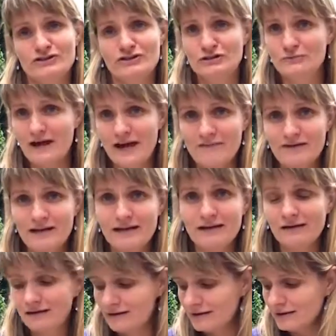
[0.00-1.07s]
Do you have any
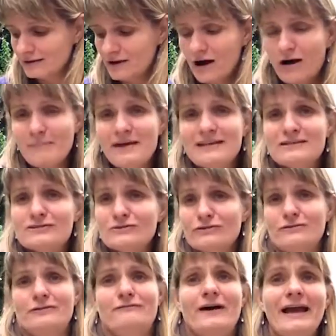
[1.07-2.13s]
comments or
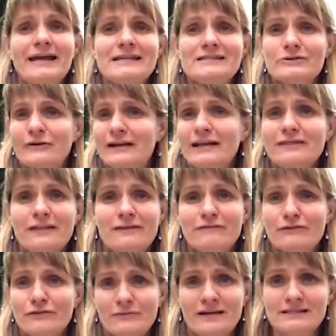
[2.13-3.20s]
advice or anything for
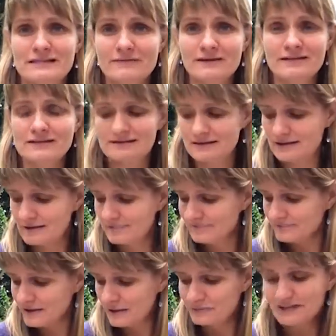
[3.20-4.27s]
the rest of us?
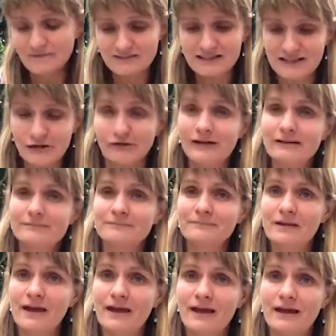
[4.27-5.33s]
I would love to hear it
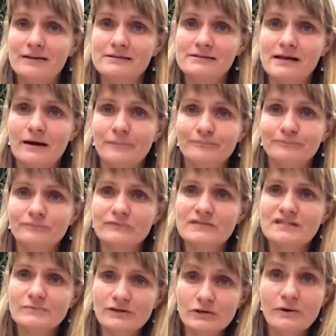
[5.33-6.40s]
and um,
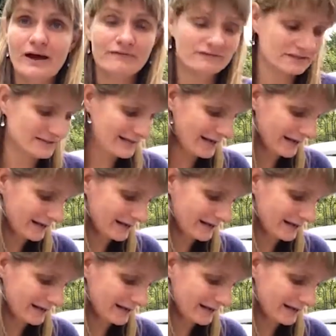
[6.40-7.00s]
see what you have to say.